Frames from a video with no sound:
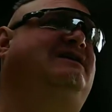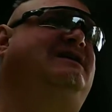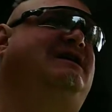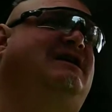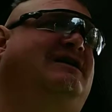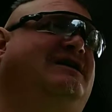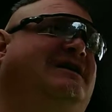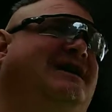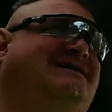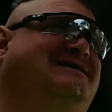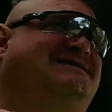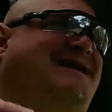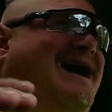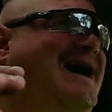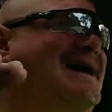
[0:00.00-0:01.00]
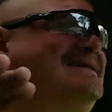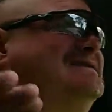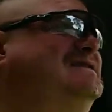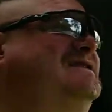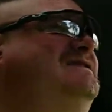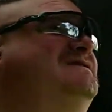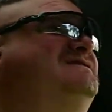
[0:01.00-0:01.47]
you got these highs
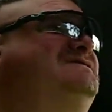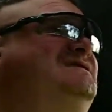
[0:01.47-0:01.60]
and lows.